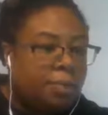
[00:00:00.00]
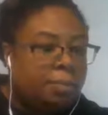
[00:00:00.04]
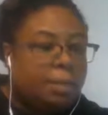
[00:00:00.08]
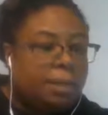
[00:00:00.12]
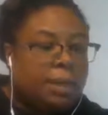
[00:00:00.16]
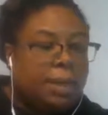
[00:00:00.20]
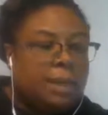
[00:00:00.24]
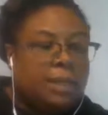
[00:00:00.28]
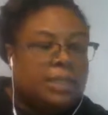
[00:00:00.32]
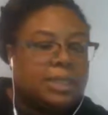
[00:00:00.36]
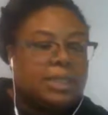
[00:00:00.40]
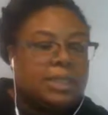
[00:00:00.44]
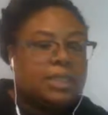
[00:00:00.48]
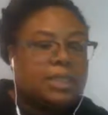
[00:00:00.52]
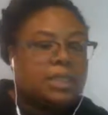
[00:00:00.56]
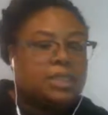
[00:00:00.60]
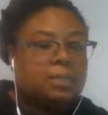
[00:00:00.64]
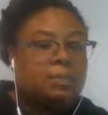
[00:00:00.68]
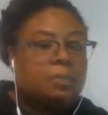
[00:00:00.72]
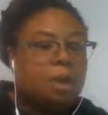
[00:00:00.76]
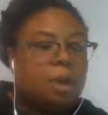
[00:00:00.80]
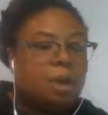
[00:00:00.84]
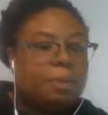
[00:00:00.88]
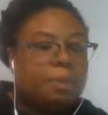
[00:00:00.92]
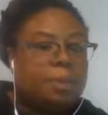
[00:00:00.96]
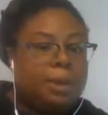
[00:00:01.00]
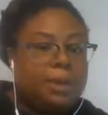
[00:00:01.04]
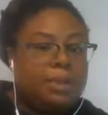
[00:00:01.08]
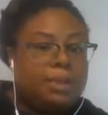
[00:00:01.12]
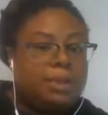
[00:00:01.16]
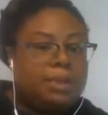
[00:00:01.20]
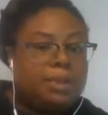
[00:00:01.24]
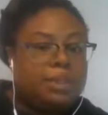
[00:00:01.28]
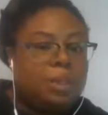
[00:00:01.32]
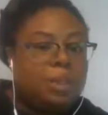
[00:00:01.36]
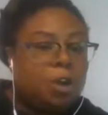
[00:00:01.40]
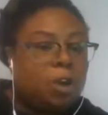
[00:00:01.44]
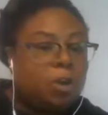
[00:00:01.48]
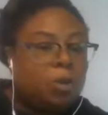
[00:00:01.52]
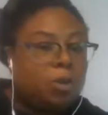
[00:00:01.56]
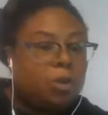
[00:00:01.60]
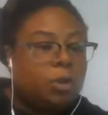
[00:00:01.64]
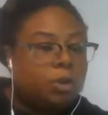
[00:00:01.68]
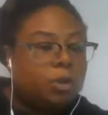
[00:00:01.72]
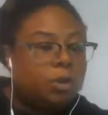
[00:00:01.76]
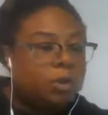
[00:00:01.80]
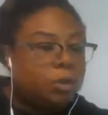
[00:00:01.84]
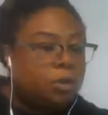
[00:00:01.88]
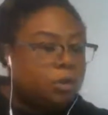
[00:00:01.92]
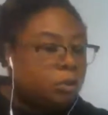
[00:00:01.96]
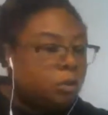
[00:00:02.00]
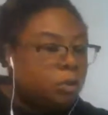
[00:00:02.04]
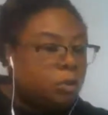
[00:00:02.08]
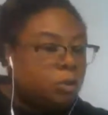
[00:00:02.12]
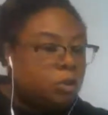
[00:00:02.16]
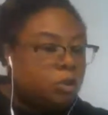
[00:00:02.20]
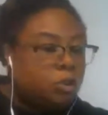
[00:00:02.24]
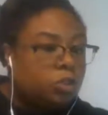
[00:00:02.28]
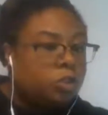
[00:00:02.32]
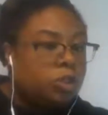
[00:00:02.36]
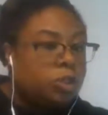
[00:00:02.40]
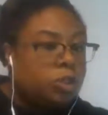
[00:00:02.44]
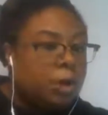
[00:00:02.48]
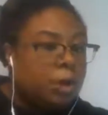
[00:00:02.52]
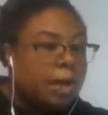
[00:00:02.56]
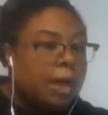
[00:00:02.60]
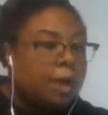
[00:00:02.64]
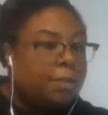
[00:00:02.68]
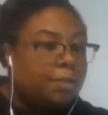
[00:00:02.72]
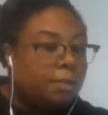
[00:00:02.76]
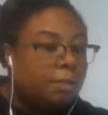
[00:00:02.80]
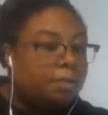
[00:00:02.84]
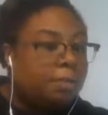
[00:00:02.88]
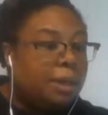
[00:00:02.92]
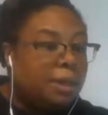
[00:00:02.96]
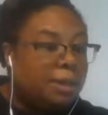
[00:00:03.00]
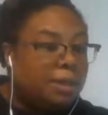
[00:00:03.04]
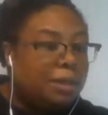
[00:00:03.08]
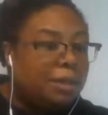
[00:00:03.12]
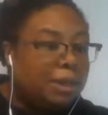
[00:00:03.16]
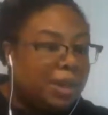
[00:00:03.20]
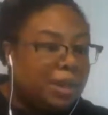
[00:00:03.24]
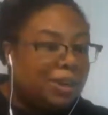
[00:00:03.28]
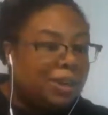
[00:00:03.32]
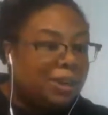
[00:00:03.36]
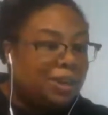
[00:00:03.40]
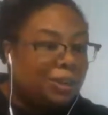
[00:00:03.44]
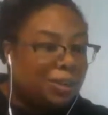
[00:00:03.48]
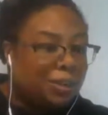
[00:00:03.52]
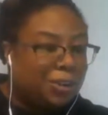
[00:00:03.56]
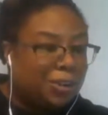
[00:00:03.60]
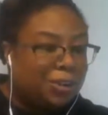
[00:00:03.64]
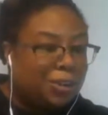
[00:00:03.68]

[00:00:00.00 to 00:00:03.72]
Because as a small business owner, you still have to be the leader.